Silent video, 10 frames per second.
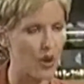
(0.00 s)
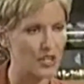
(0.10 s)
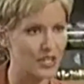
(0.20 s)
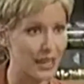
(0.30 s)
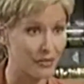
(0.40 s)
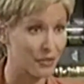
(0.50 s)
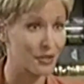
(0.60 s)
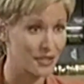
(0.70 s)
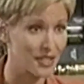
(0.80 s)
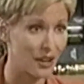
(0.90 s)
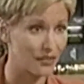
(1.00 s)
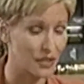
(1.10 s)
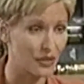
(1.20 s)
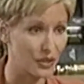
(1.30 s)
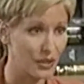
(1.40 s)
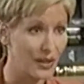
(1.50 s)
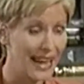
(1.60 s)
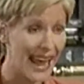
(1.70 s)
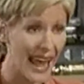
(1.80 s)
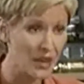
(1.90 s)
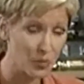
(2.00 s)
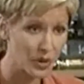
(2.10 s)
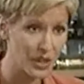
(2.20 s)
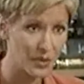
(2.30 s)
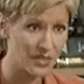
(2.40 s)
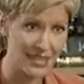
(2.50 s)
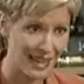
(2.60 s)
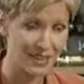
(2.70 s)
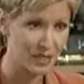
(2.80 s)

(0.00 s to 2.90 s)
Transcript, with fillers: of watching out for herself, don't you? And working with a